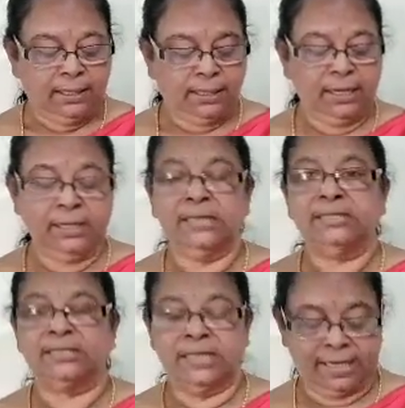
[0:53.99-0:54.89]
Read
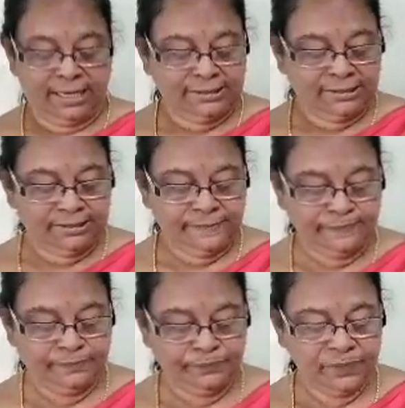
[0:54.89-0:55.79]
this sentence.
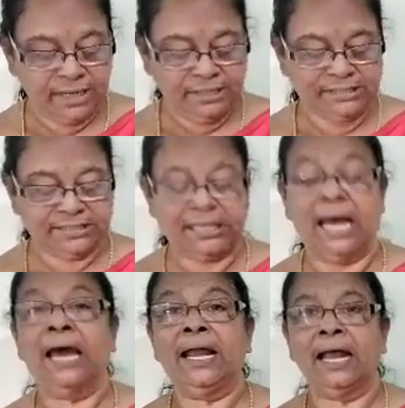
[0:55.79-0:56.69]

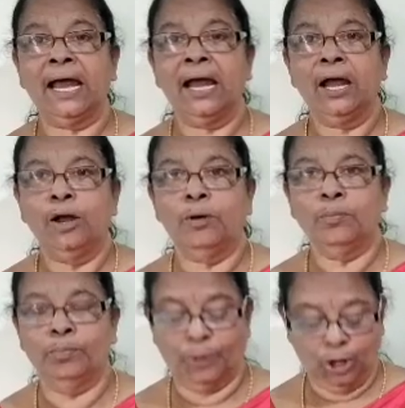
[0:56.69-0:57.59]
Sarah
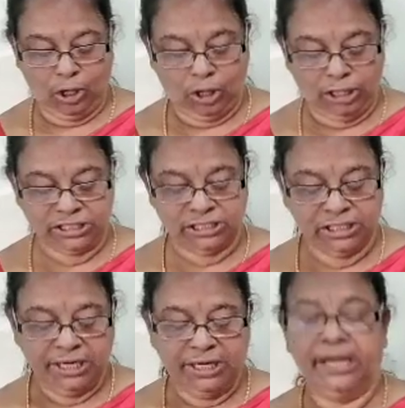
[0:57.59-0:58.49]
bought
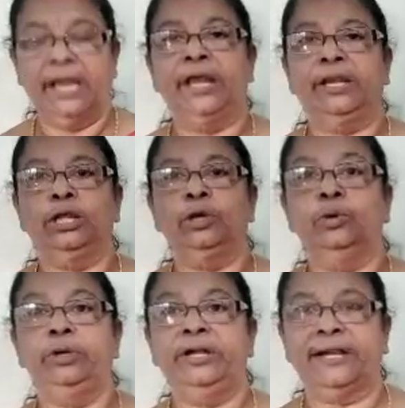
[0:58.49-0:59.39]
a
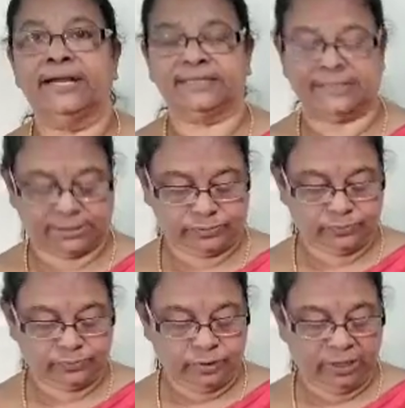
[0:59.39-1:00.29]
new dress.
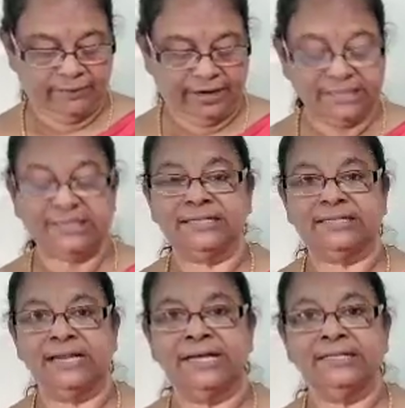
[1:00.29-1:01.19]
Okay, what is the
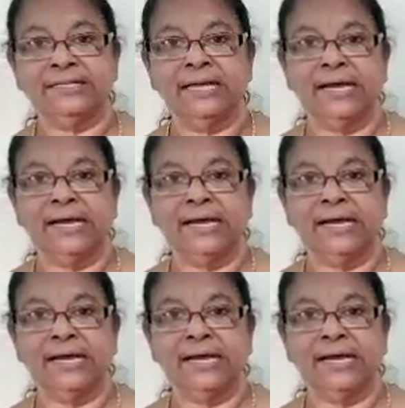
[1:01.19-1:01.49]
sentence?